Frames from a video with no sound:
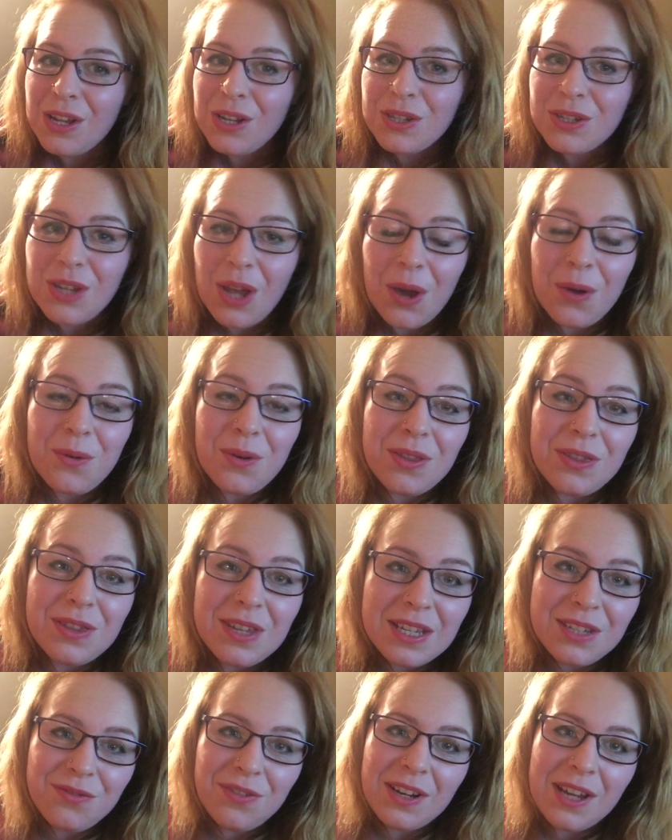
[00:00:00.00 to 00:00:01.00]
So
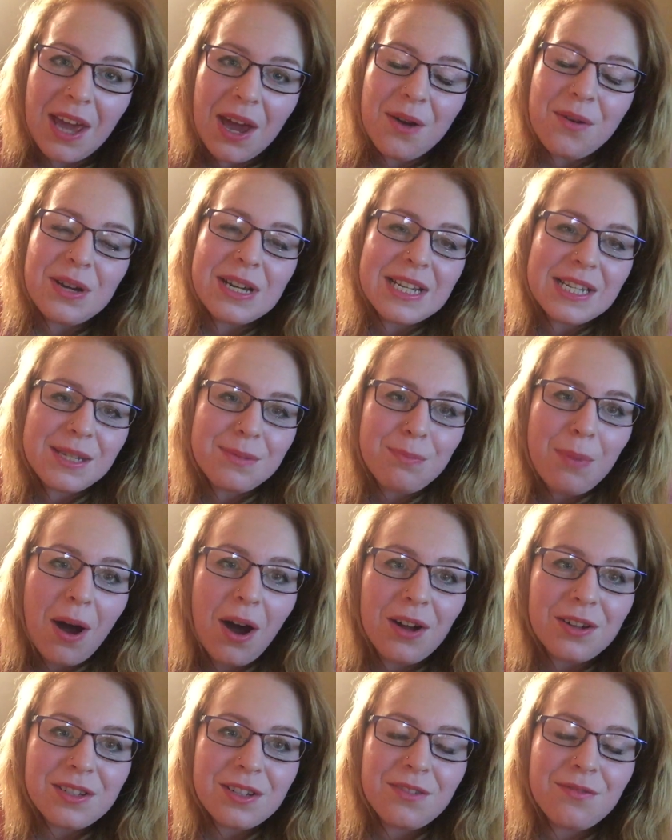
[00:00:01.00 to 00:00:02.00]
this video is
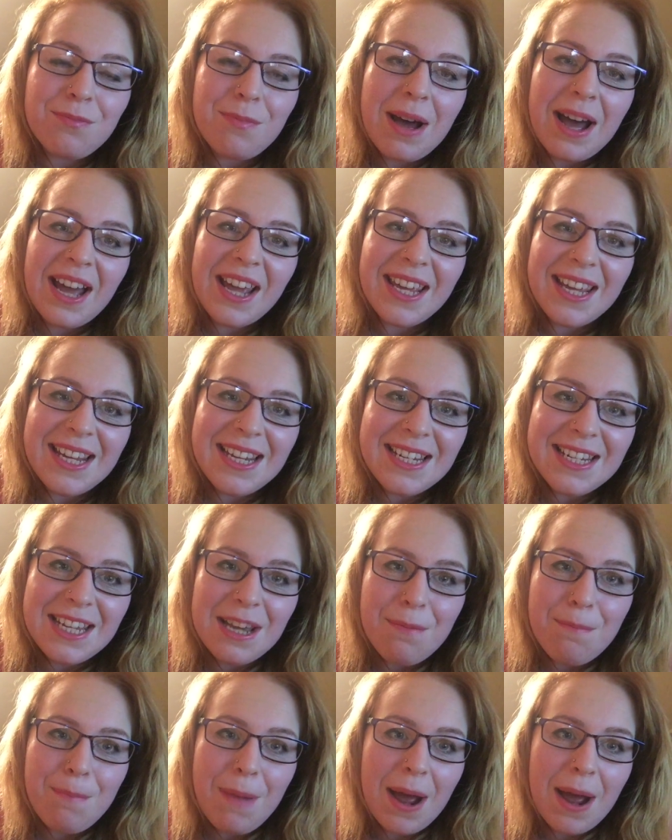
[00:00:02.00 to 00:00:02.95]
part of my India